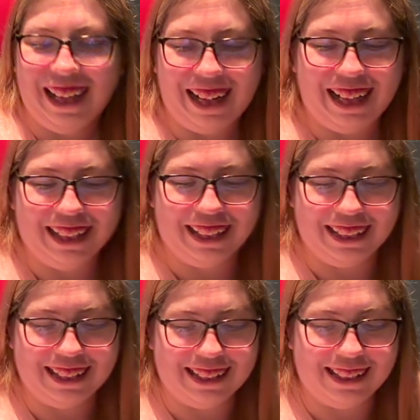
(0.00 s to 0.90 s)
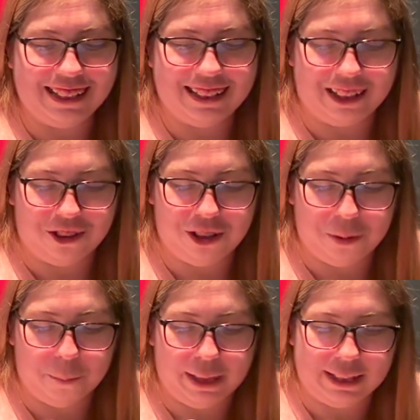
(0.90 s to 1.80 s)
I think this is such an
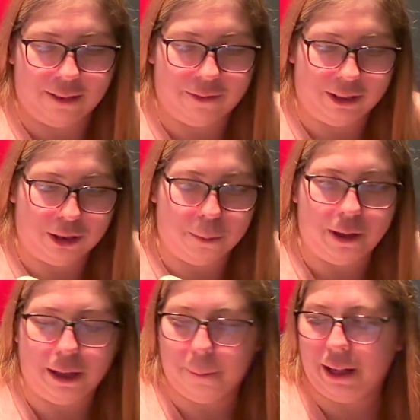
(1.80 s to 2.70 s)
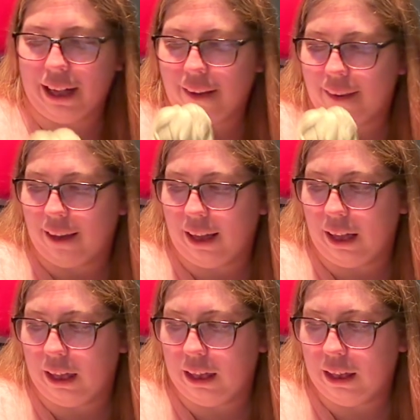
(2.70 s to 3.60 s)
amazing Funko Pop. I
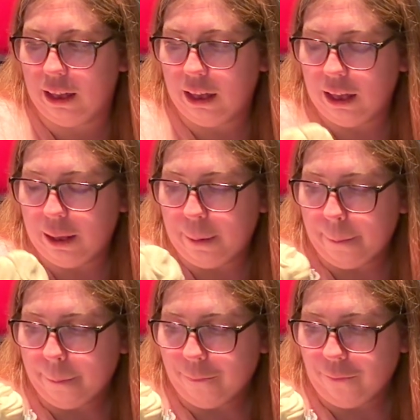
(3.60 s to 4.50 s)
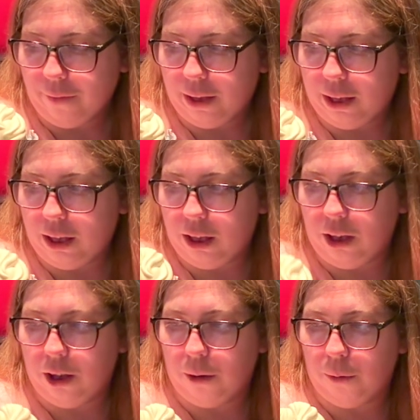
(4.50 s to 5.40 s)
think, you
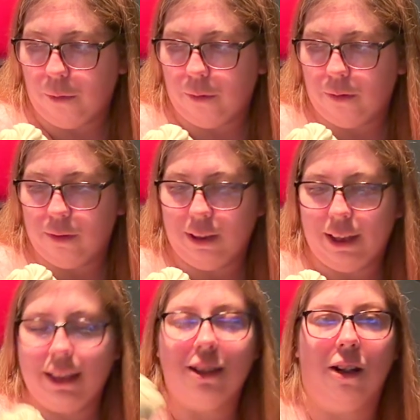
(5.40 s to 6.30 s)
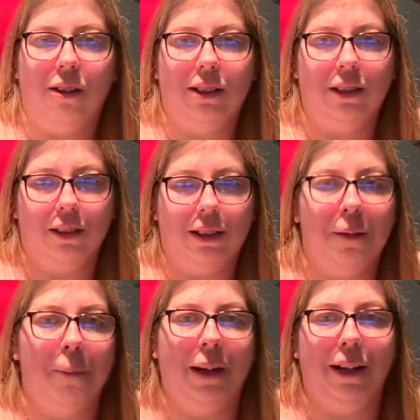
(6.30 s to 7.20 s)
know, it's hard to
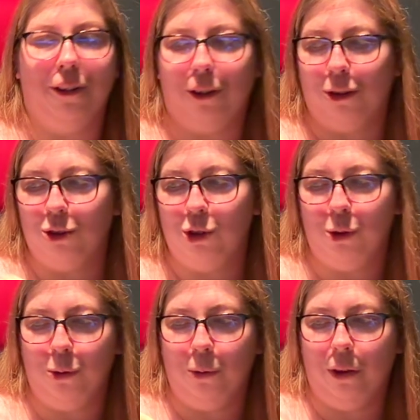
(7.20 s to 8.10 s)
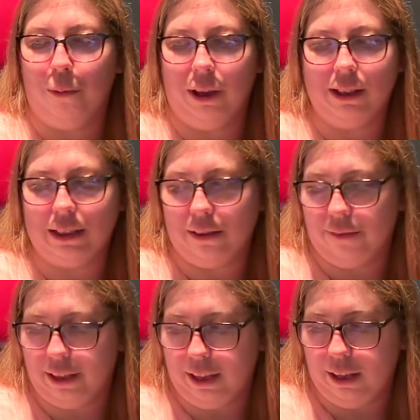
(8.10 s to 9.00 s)
compare her to the rest
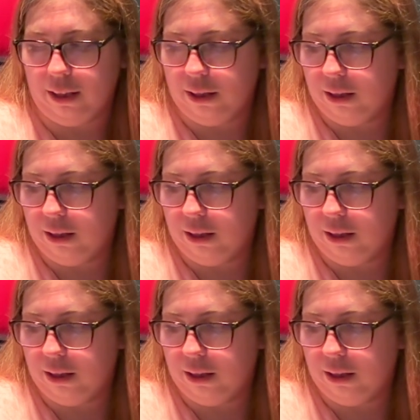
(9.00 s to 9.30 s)
of the